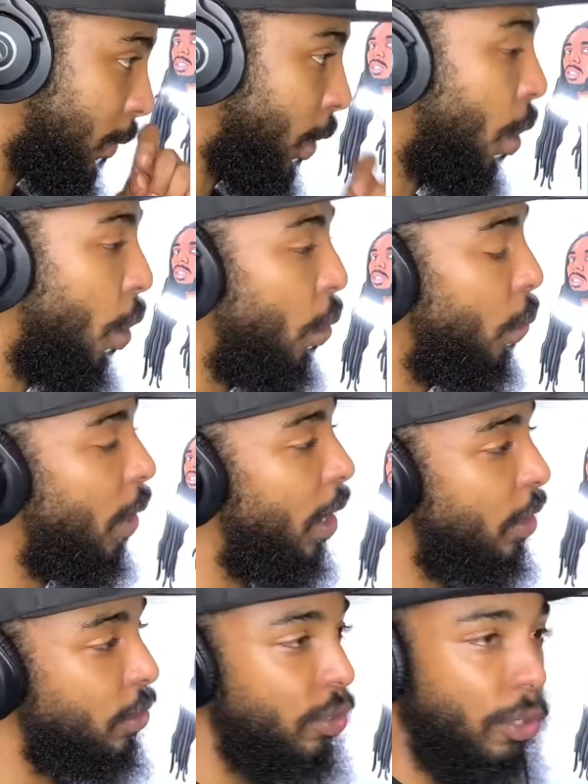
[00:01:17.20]
oh,
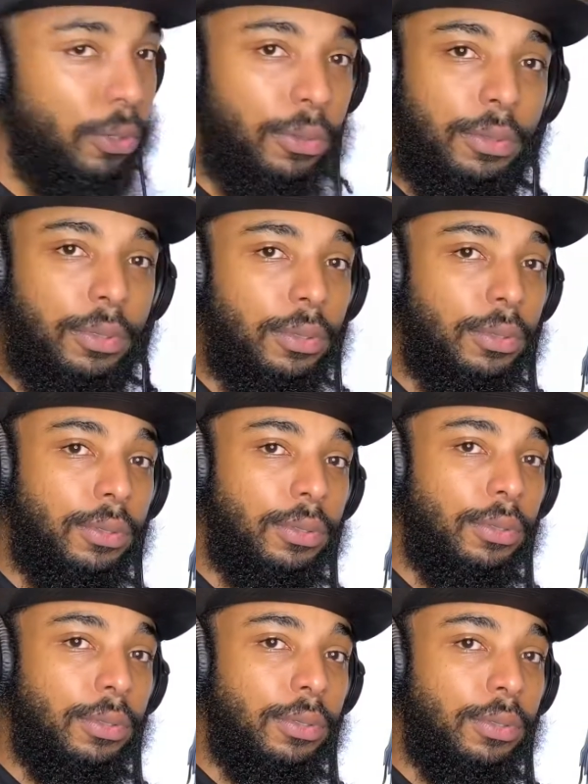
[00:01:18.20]
also,
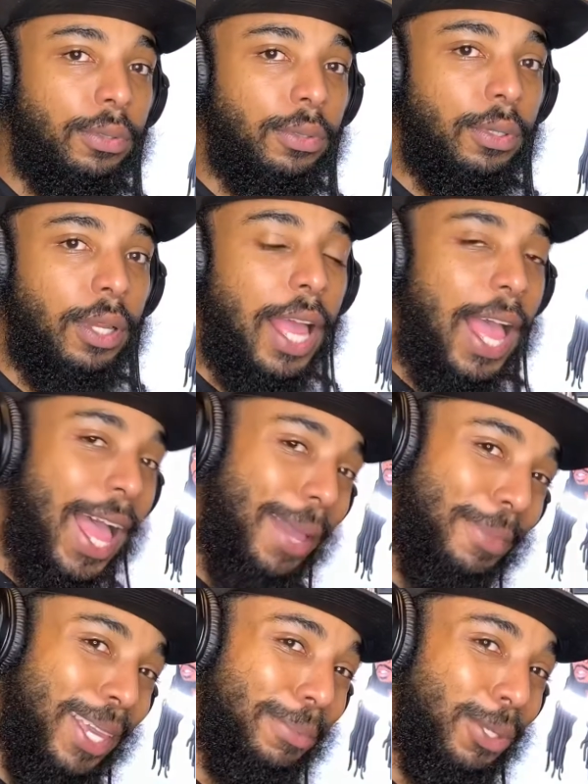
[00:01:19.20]
I
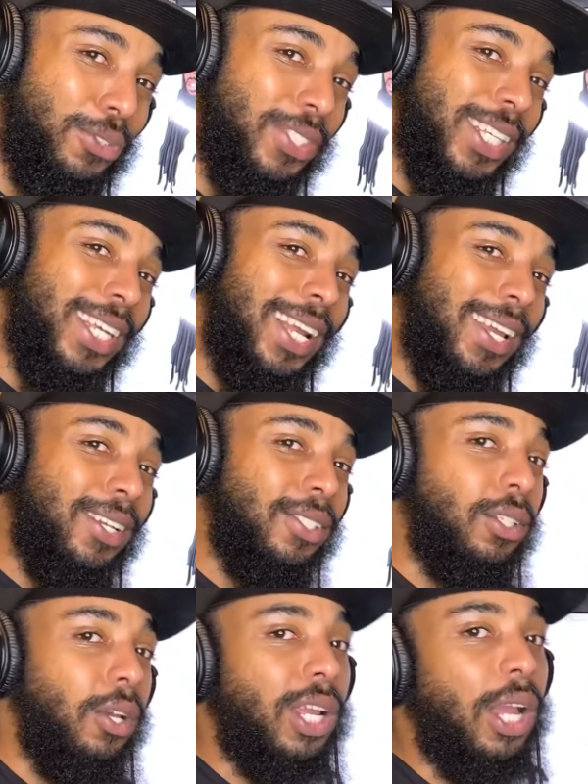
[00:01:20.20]
make music and I got a
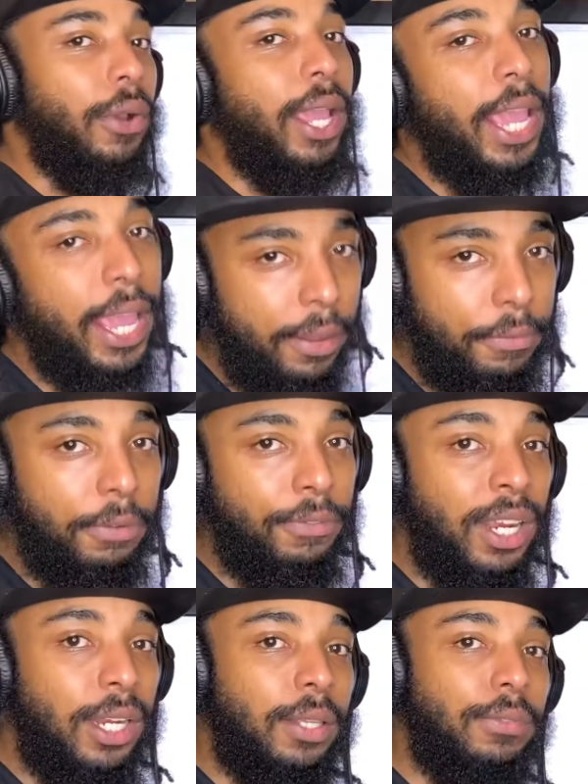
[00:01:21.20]
song out every
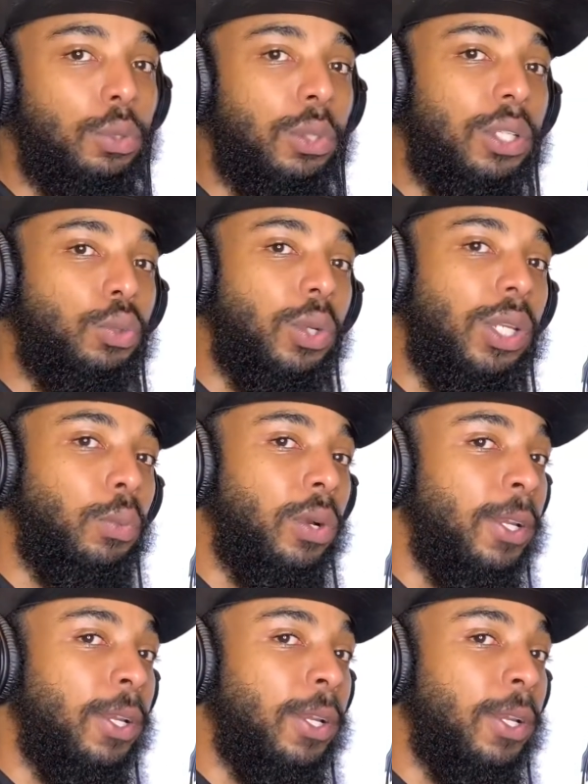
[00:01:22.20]
Friday of 2021.